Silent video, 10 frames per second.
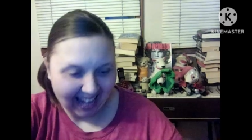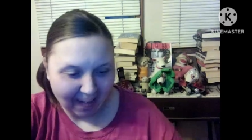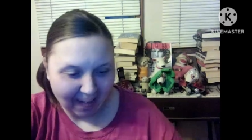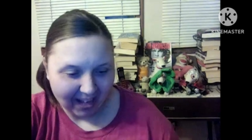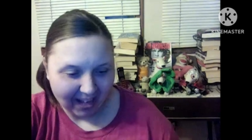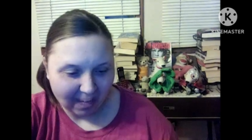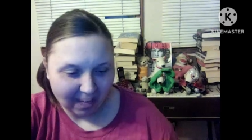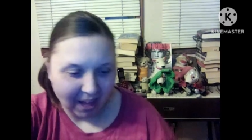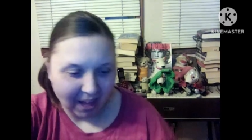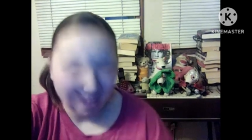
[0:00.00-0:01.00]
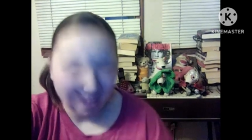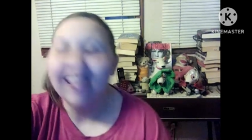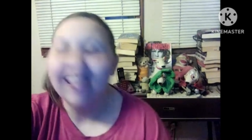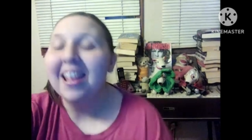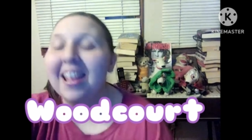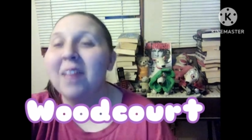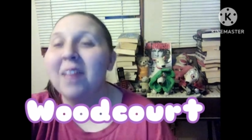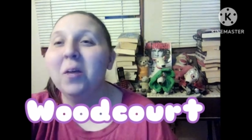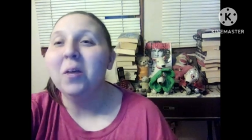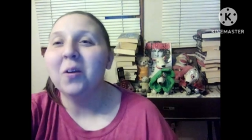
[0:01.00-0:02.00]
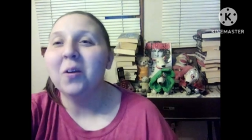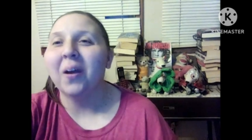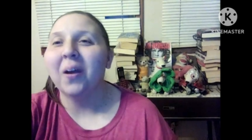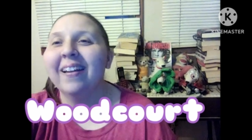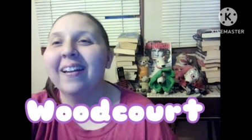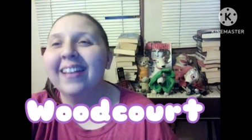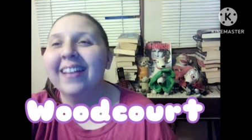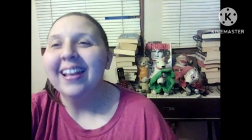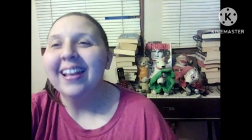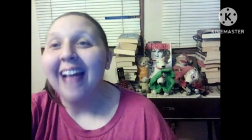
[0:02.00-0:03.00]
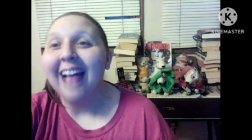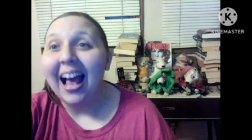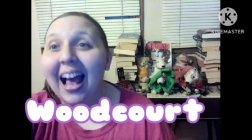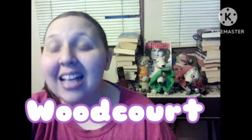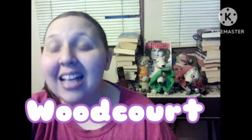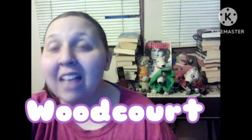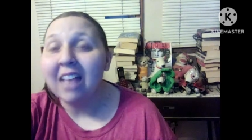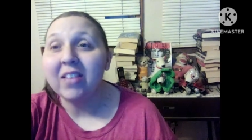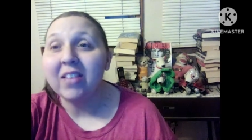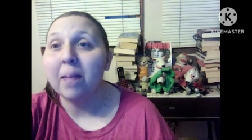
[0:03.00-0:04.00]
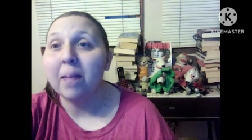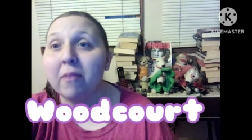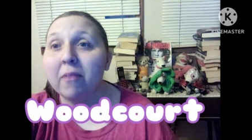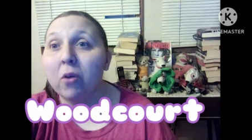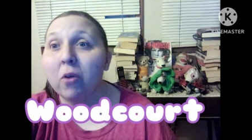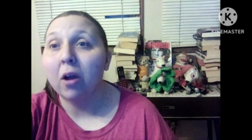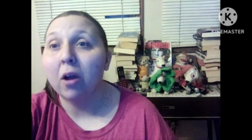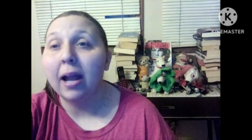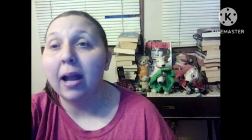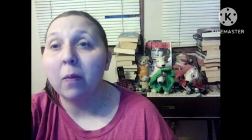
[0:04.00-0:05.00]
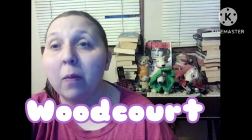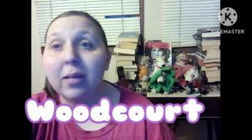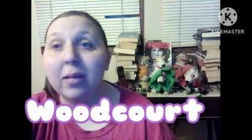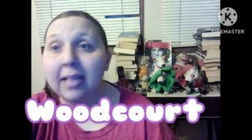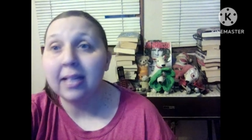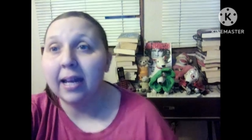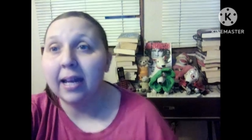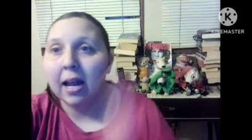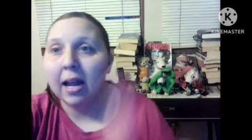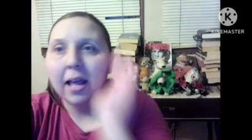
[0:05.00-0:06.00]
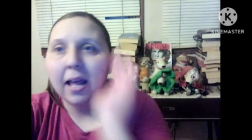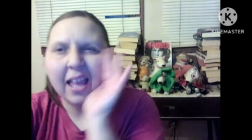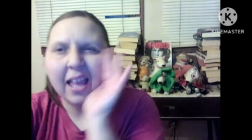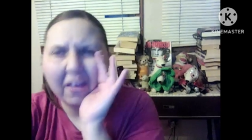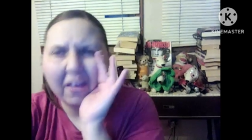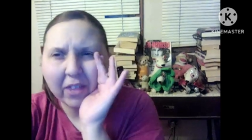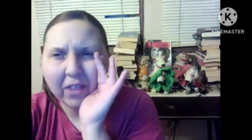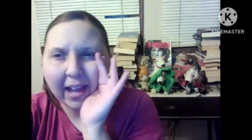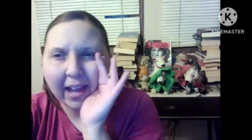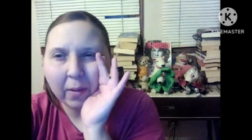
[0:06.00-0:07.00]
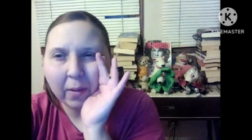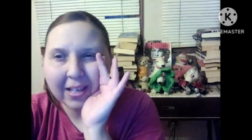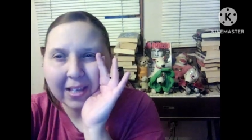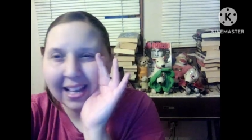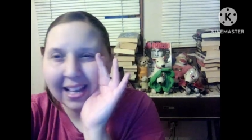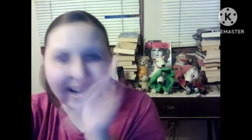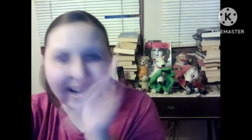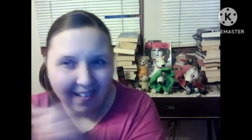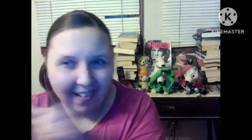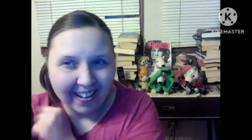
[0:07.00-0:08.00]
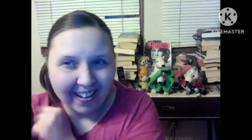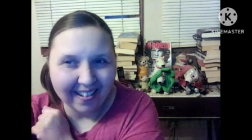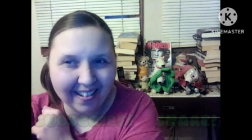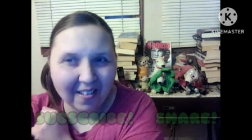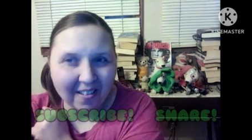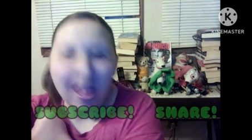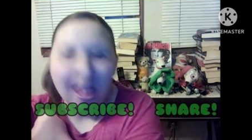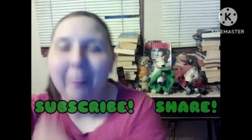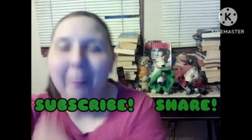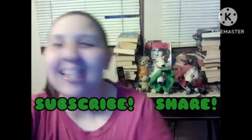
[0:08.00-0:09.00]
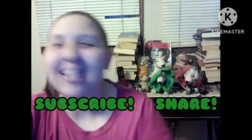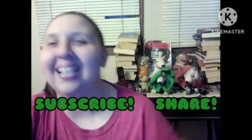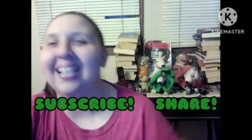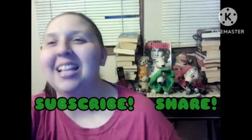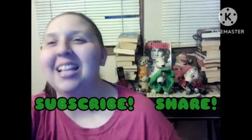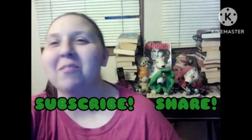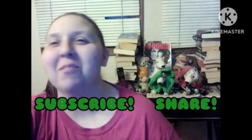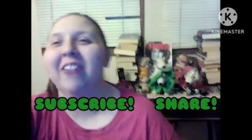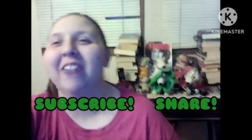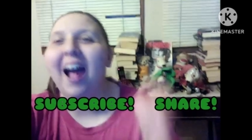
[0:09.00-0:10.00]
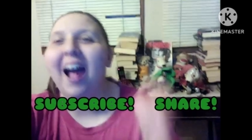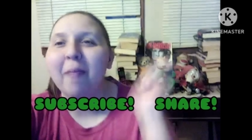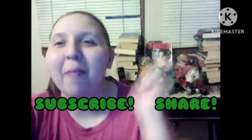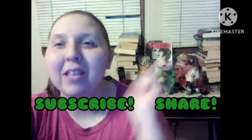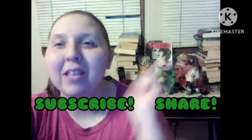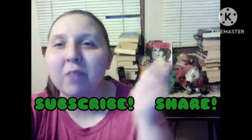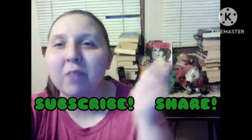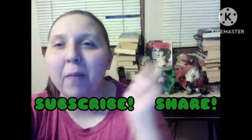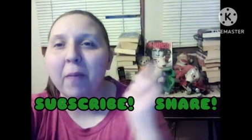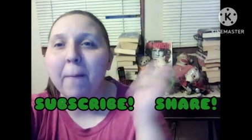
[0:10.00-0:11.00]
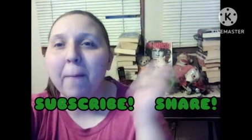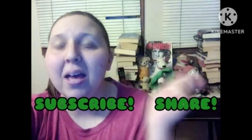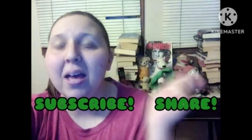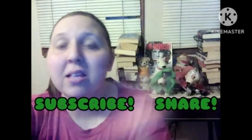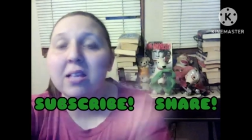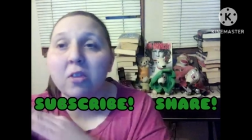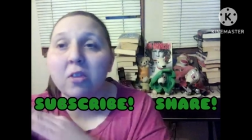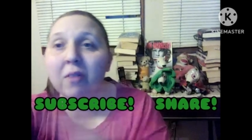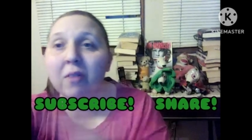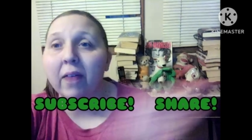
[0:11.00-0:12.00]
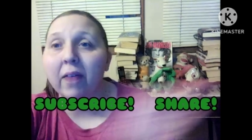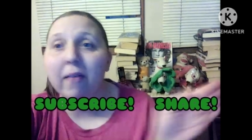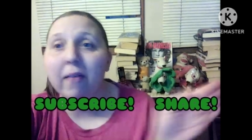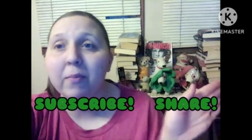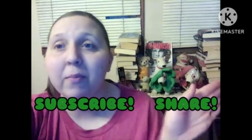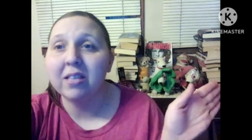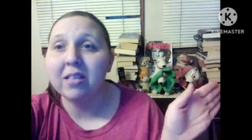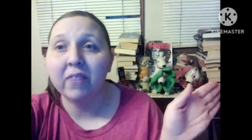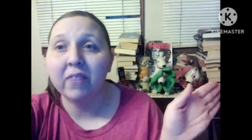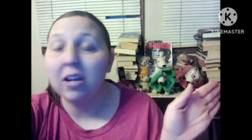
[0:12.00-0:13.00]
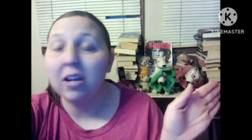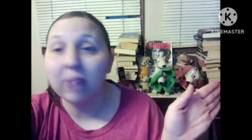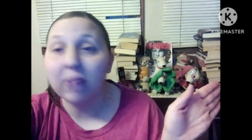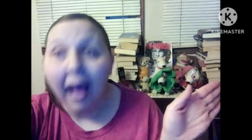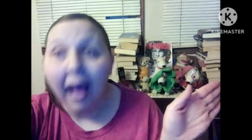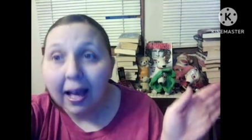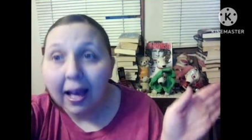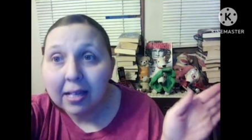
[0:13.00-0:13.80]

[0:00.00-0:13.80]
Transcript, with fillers: upset special. The Woodcourt. Guys, I've said before, and I will say it again, if you like what you see, and I know what you do, please click subscribe, please ring my bell so you never ever miss a video. And you guys,